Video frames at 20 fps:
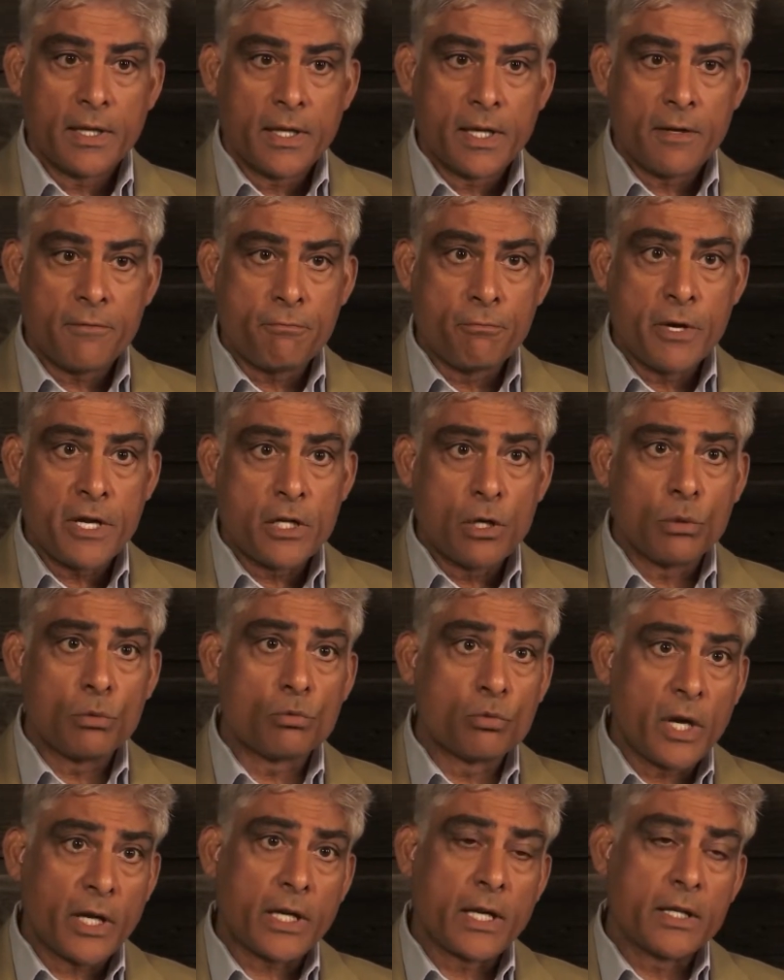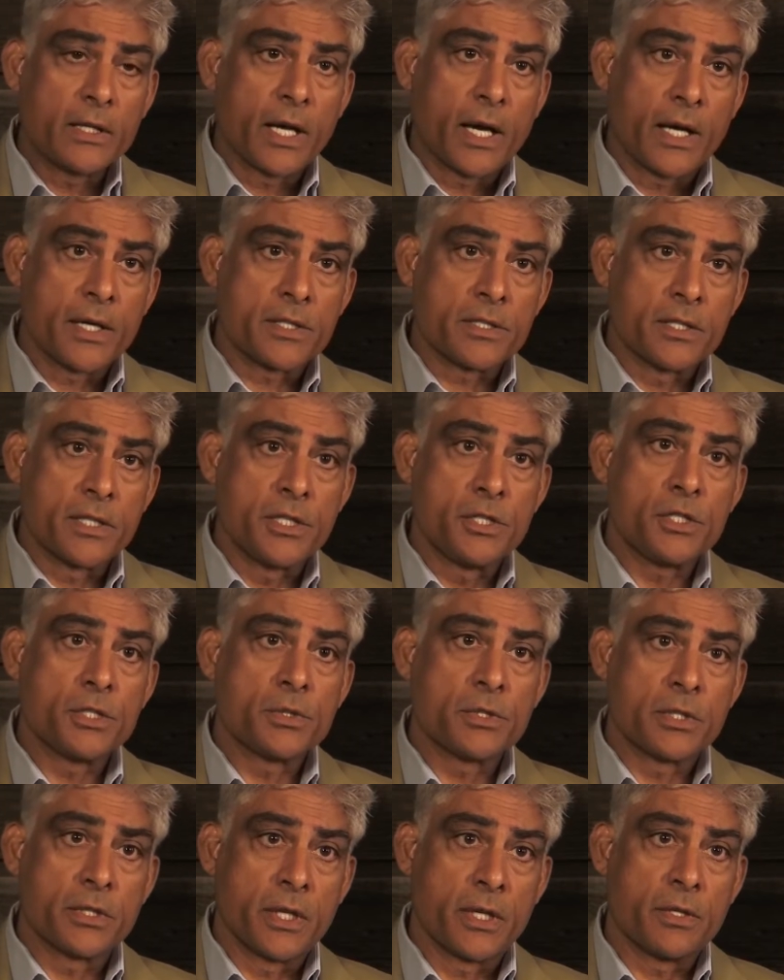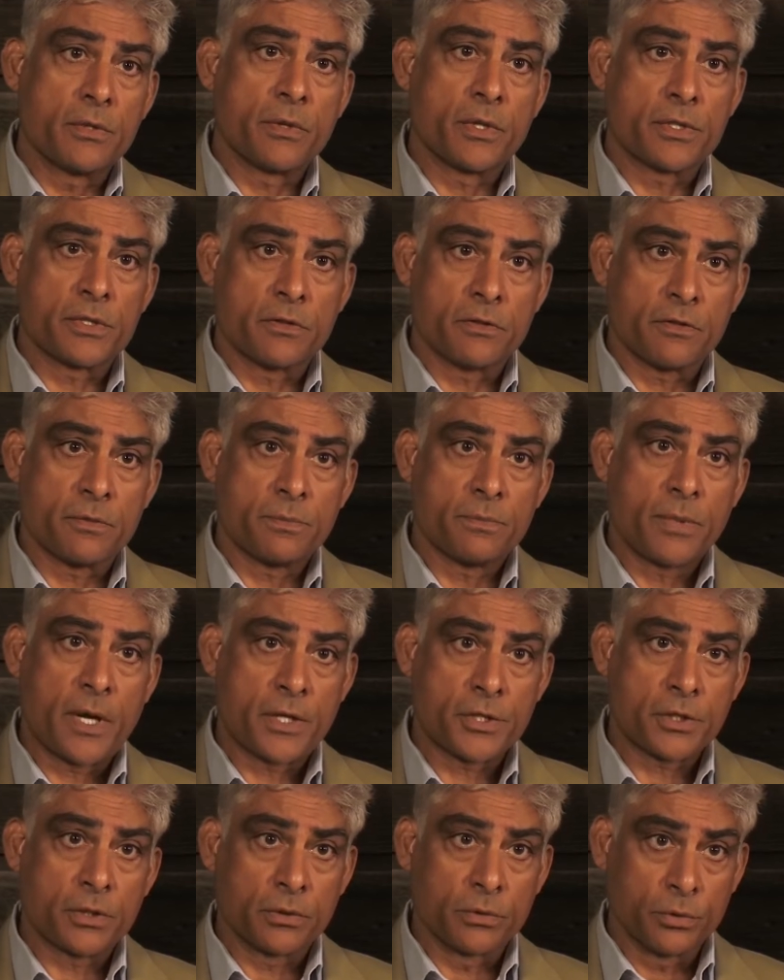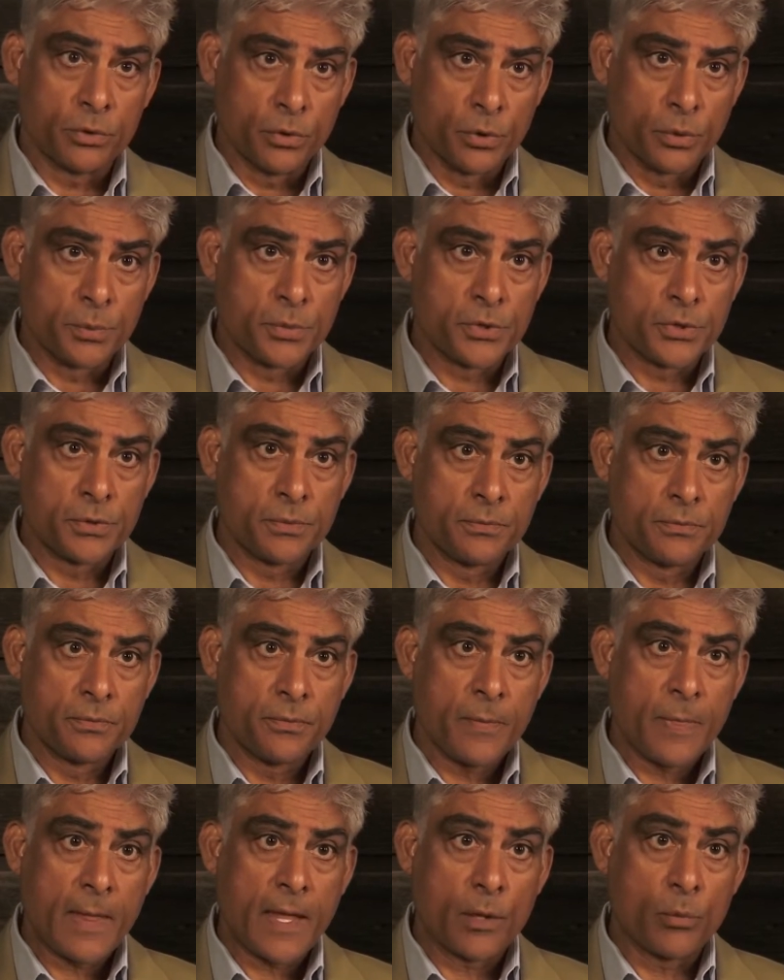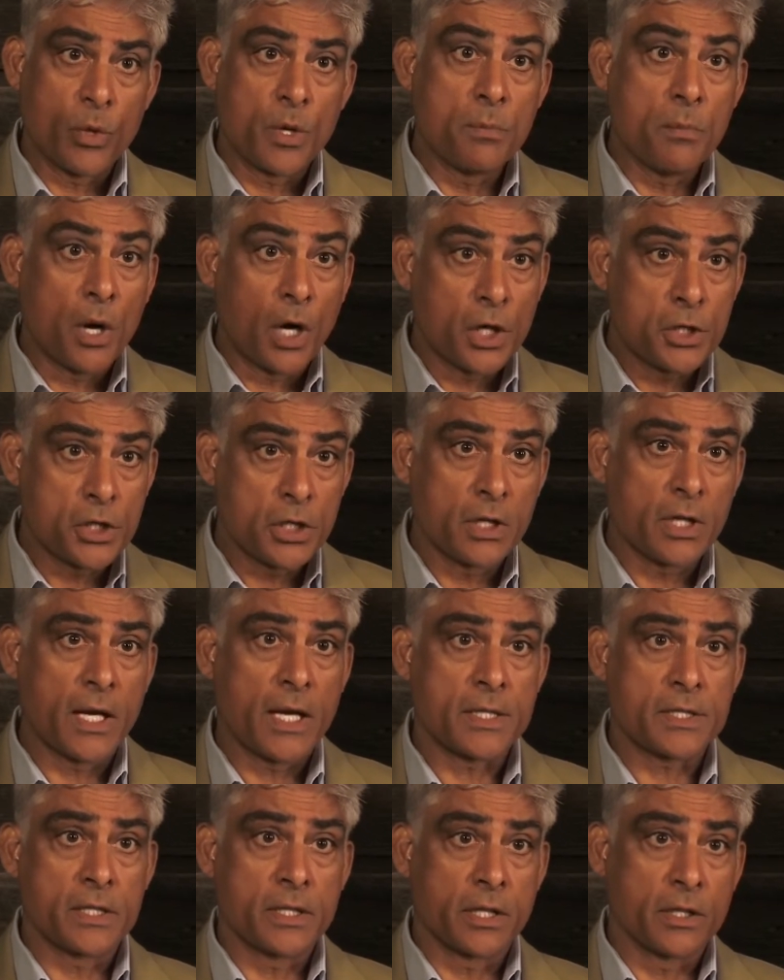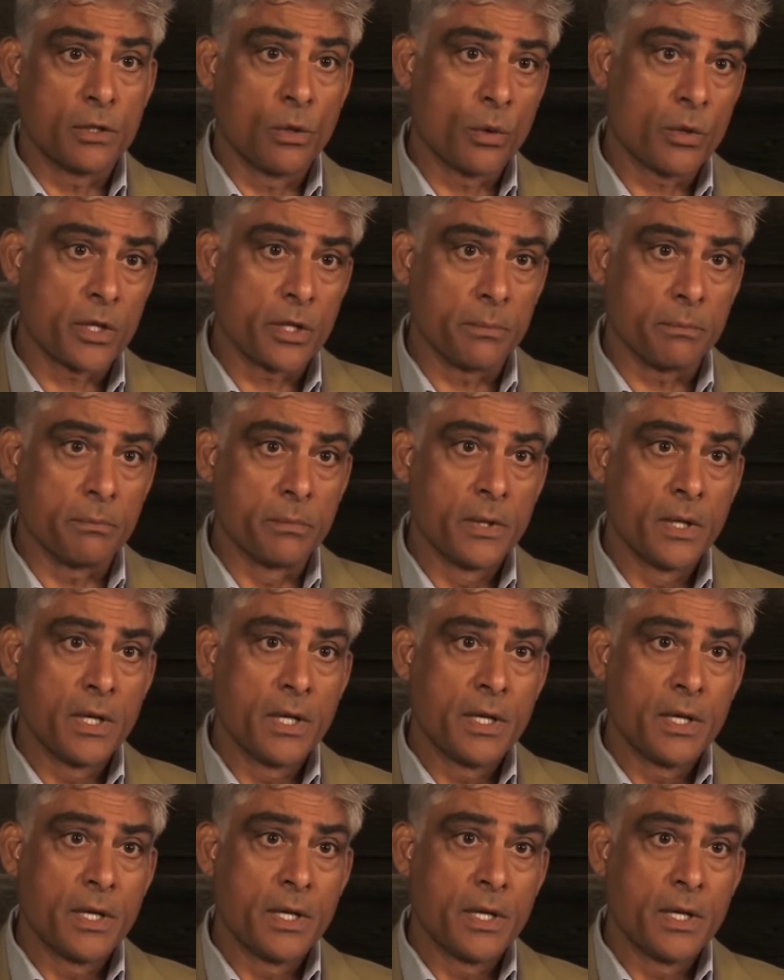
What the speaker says: If we don't recognize the issues and interests of special groups and we marginalize and ignore them,